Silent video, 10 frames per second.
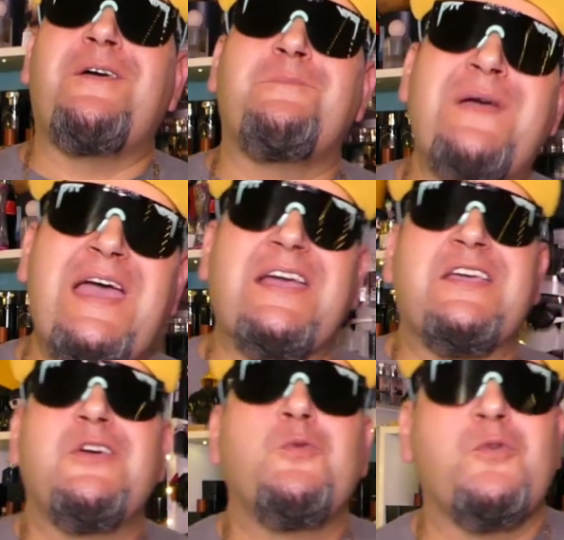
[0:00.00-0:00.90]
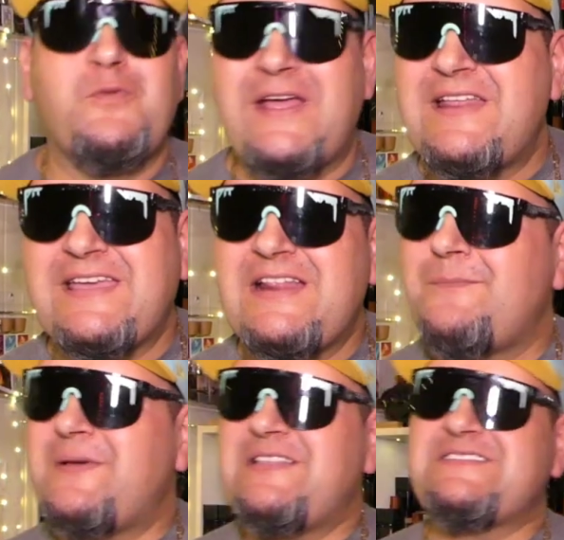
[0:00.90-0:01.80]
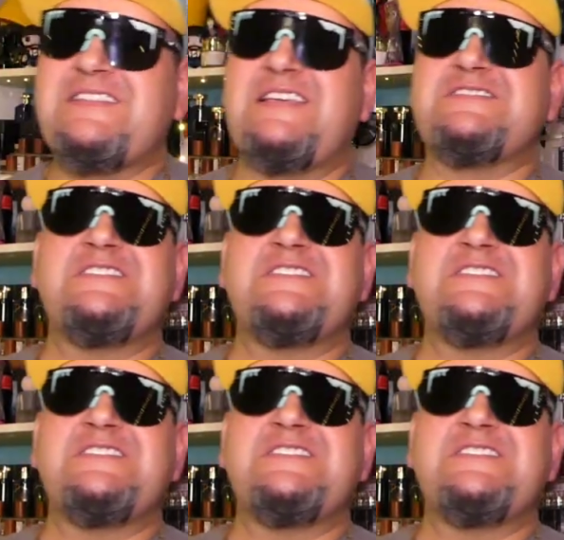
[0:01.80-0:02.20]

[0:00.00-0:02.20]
Back, we're ready to get up in this list.